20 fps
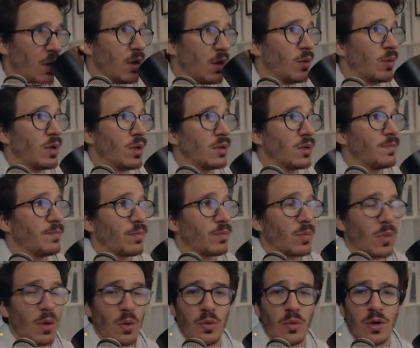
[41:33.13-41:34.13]
Well,
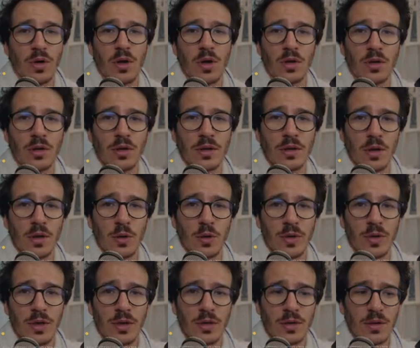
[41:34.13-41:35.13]
we're not going to deal
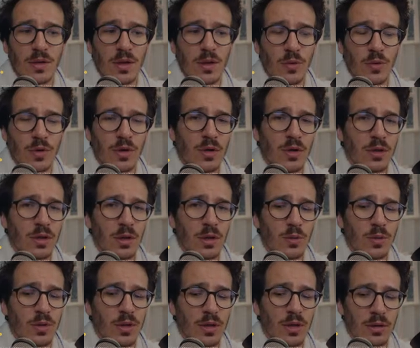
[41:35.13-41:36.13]
with it today. We're going to deal
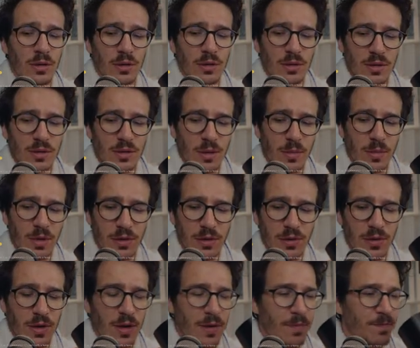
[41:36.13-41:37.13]
with it some other
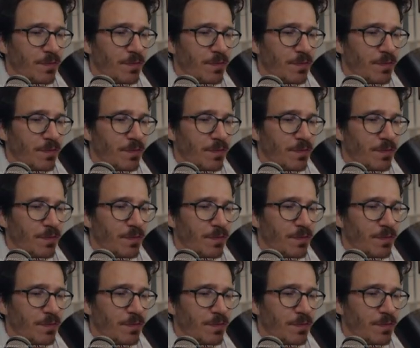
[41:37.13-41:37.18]
day.